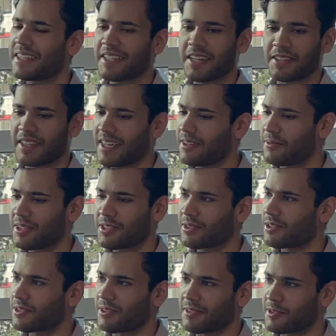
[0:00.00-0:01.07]
Yeah, that
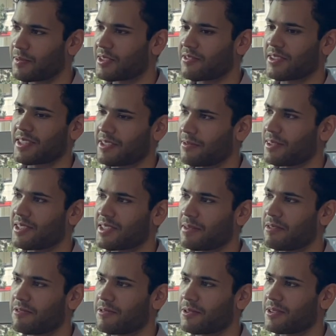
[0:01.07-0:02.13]
research specifically with
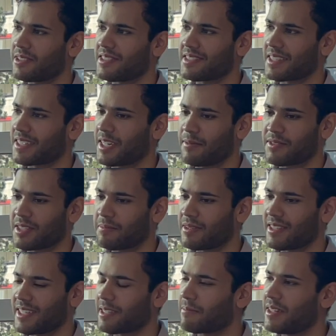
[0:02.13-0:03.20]
semaphorins comes up in
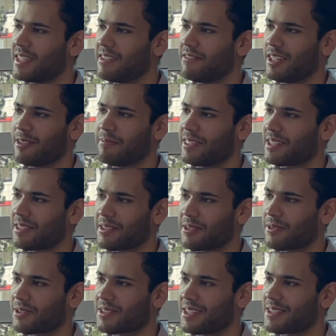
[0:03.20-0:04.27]
like my developmental
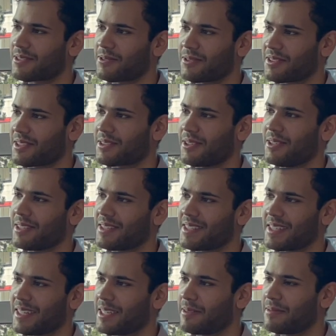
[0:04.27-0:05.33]
neuroscience courses all the
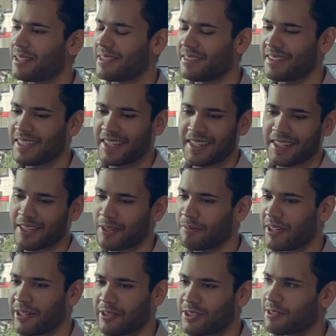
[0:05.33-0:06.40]
time, and
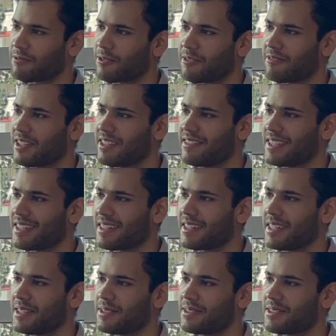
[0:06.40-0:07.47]
biology 458 and
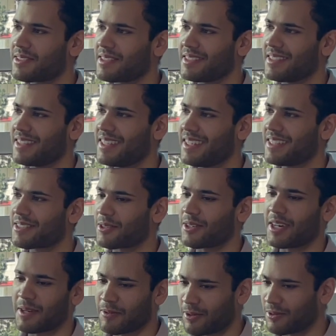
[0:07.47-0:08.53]
others. And so your
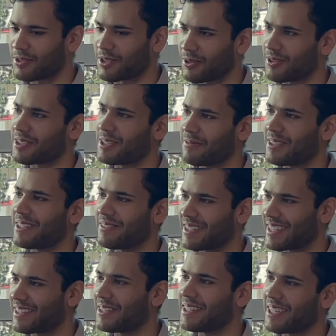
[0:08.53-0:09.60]
name always shows up, and I'm
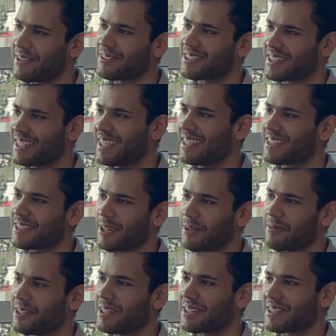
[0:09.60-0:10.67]
like, oh, I was stopped
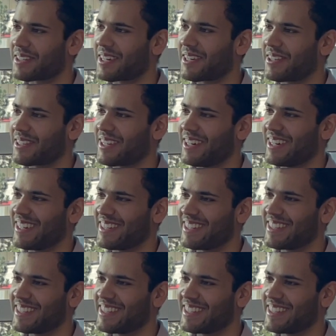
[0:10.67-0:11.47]
by Dr. O'Connor.